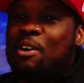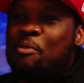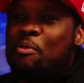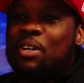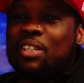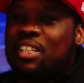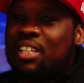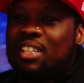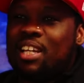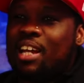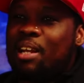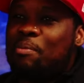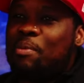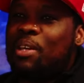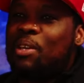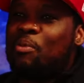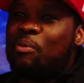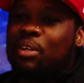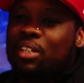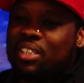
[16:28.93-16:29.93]
watch this anime.
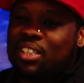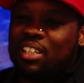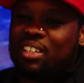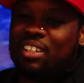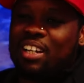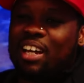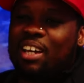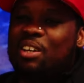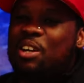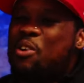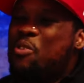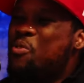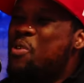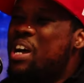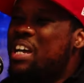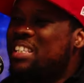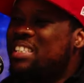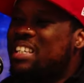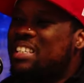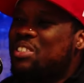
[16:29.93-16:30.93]
You watch it, you're like, yo,
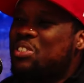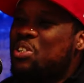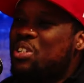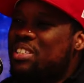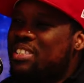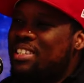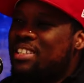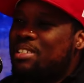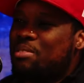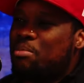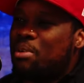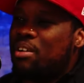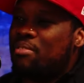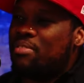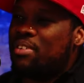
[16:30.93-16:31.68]
what is this nonsense, bro?